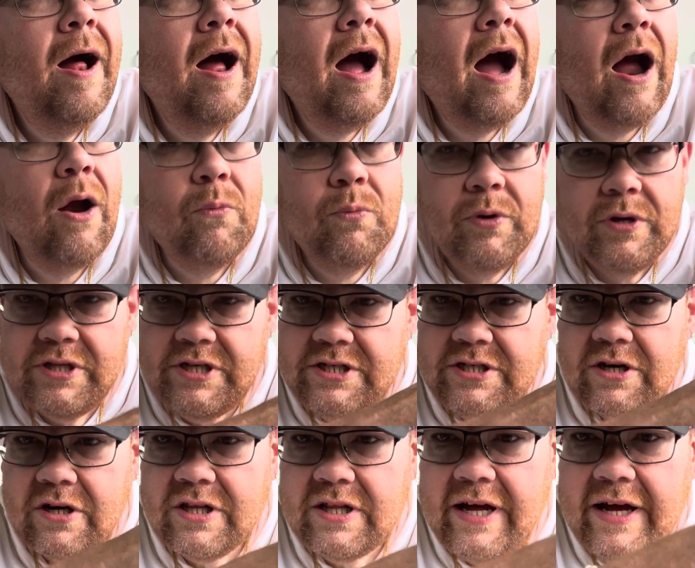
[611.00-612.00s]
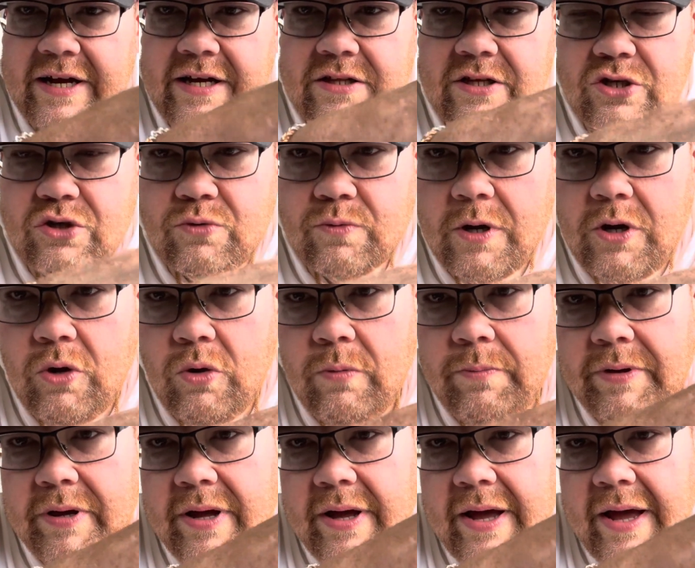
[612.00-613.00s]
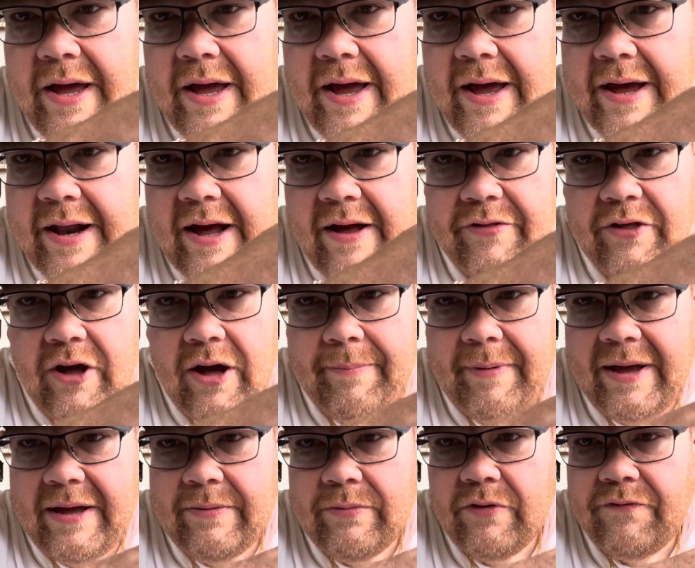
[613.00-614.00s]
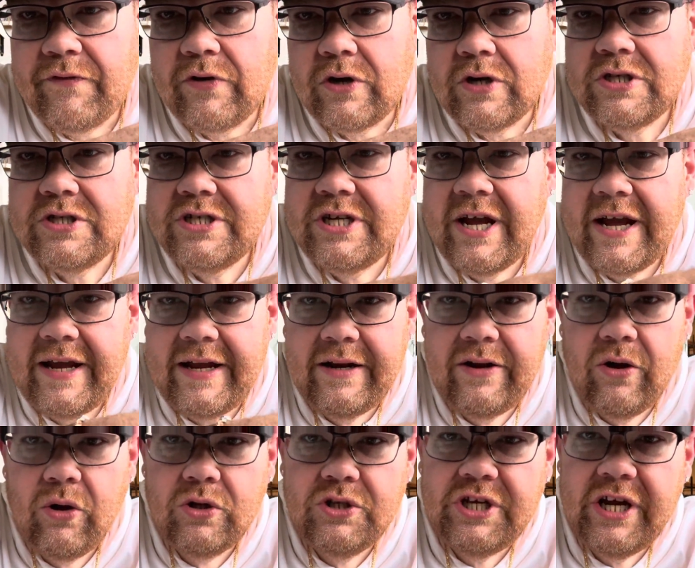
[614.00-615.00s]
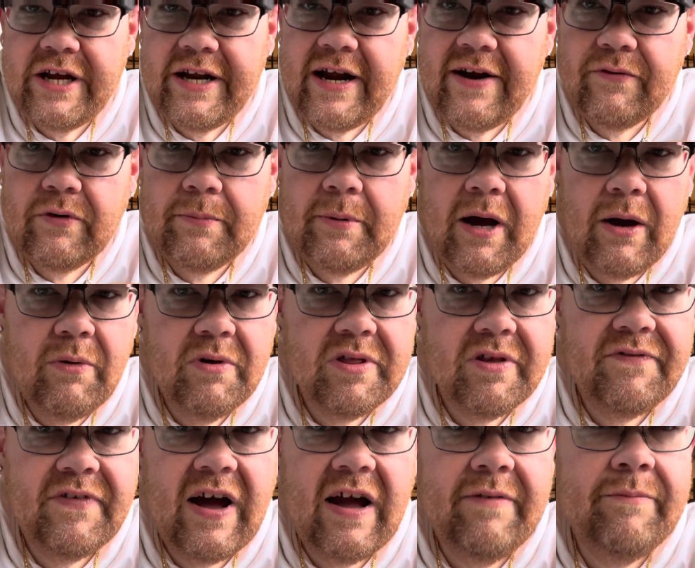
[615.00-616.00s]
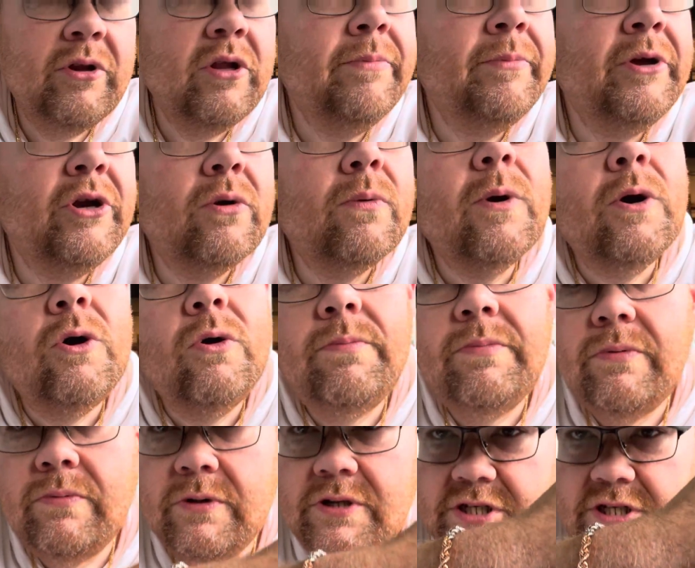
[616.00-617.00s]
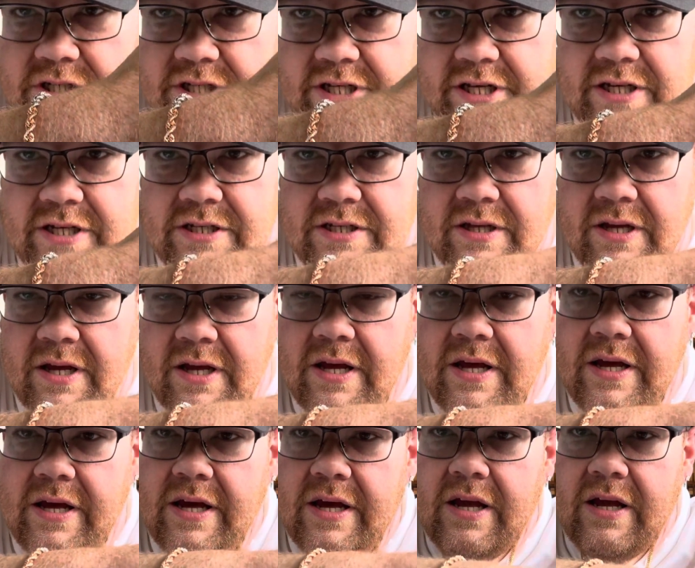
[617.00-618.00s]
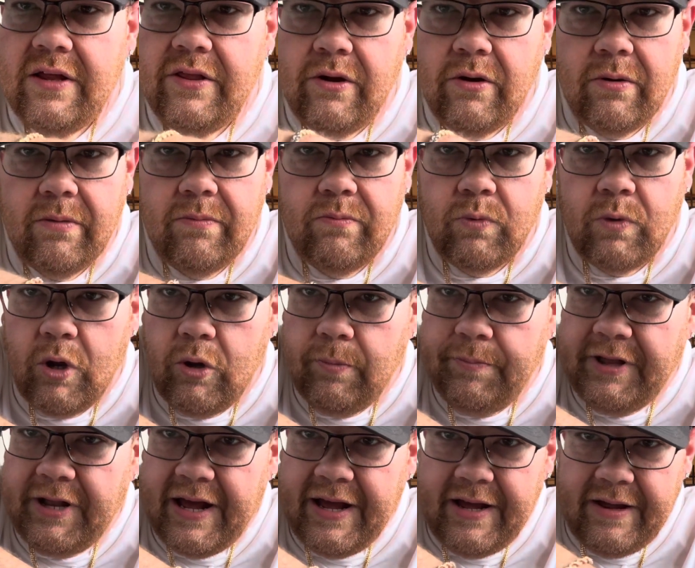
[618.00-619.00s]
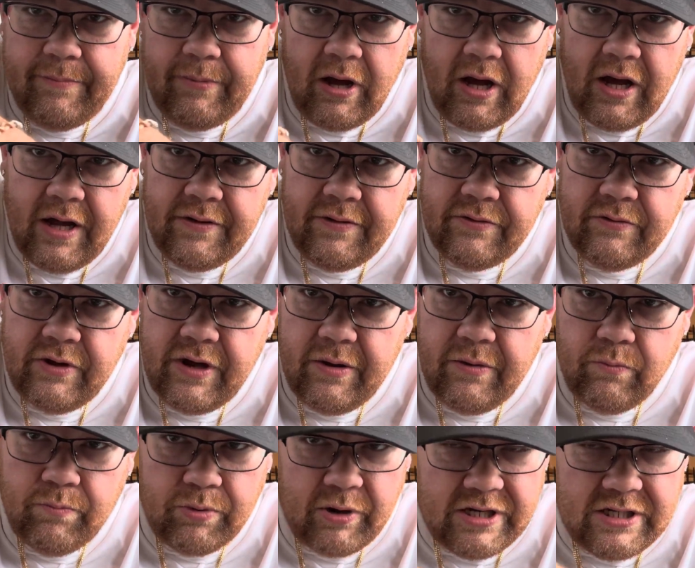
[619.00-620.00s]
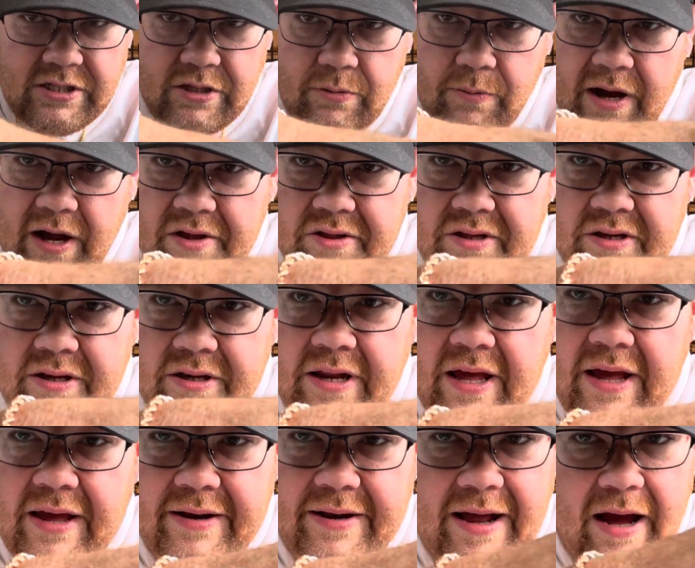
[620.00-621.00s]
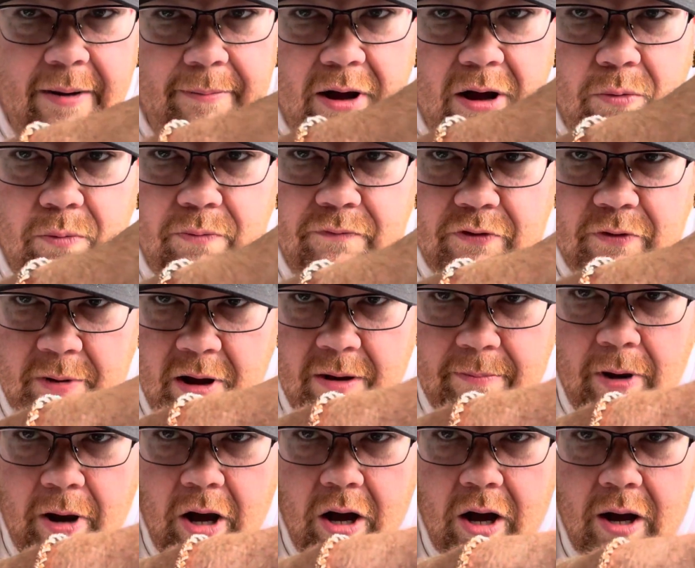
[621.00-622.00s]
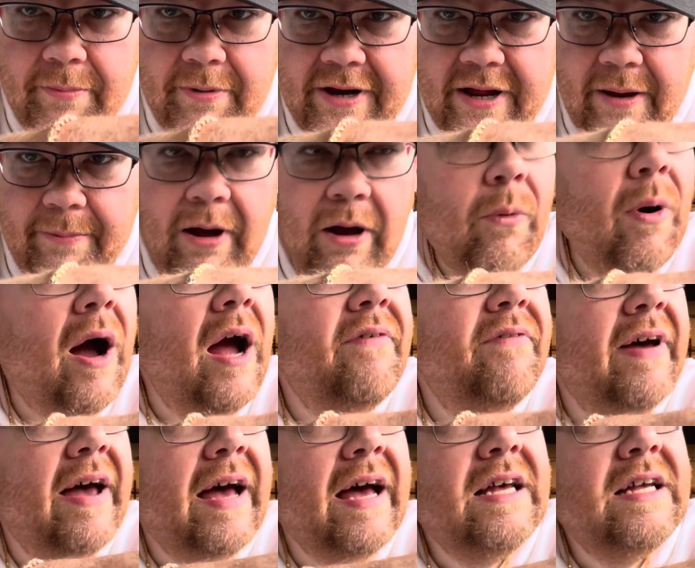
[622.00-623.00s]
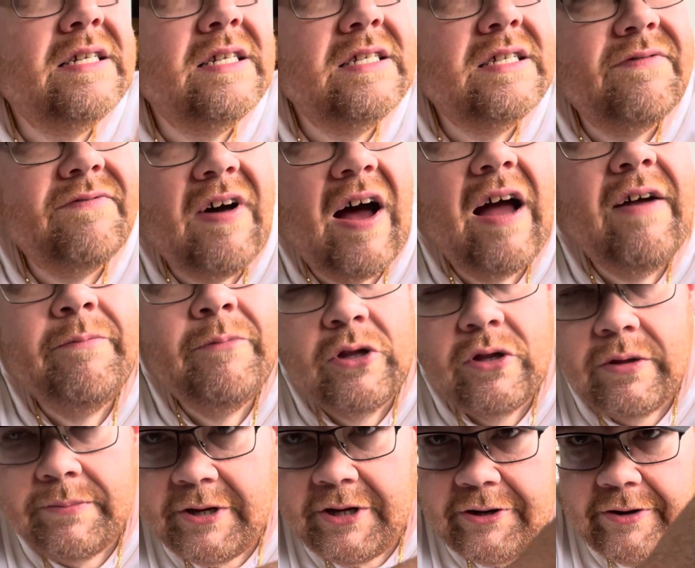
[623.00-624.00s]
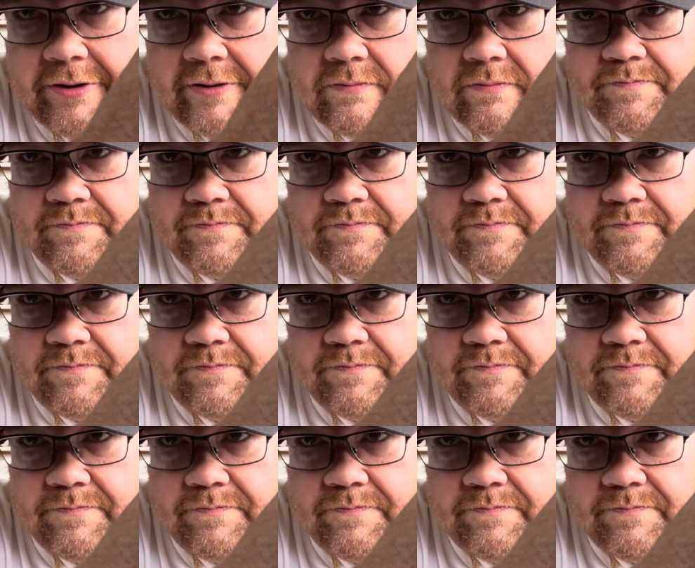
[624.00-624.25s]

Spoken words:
I really started liking this rope. And I thought, man, the first gold chain I ever bought was a 5mm rope, which is this. The rope that I bought, bracelet wise, and now for my mom and now my wife has, is a 5mm.